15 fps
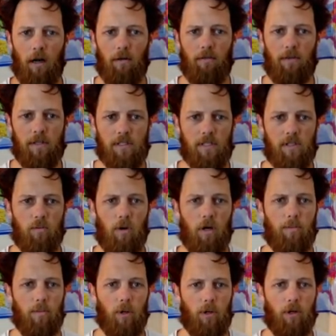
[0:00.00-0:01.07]
This is
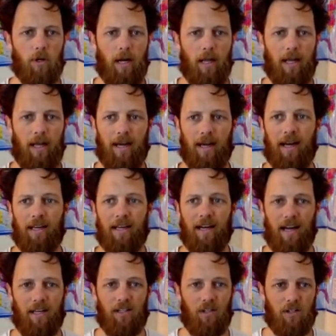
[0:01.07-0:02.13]
what birder.ai
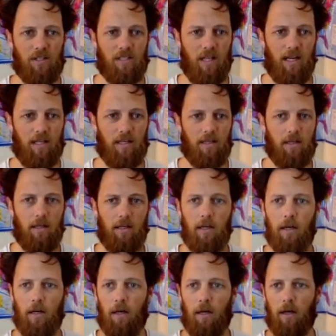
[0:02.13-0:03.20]
kind of looks like.
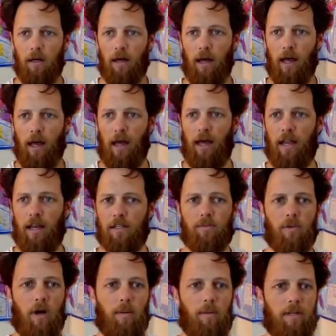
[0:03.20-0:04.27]
And it's
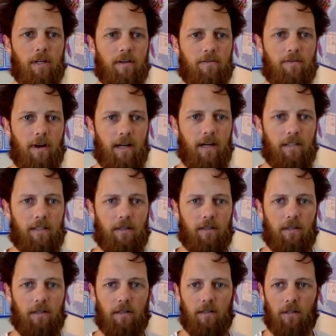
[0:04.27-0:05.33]
probably in a fight
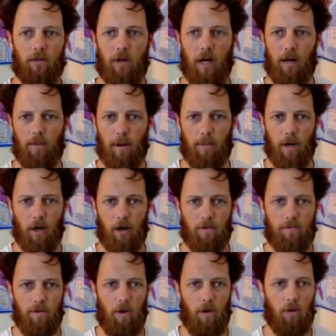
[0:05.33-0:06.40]
to grab my
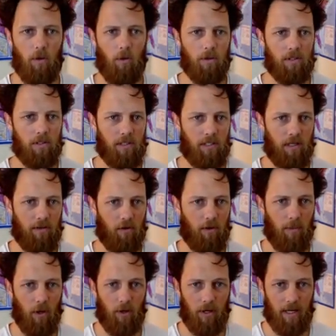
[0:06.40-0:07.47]
microphone, or it's listening for a
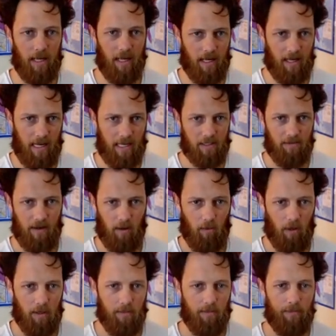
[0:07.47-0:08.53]
bird and it can't classify
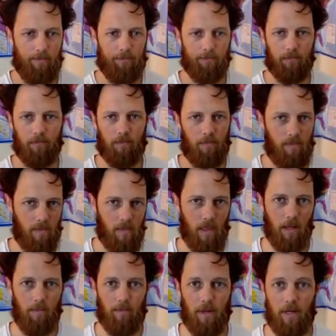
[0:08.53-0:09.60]
one,
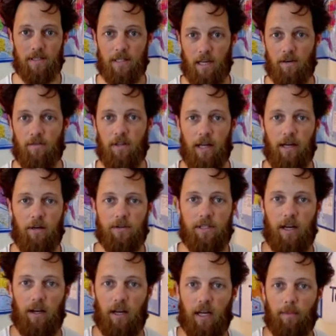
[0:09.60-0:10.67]
because thankfully I don't
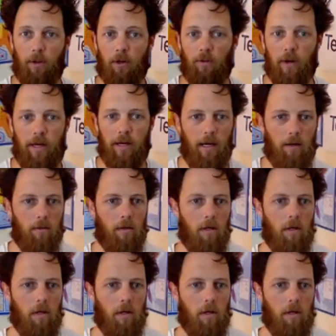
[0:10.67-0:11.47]
sound like a bird right now.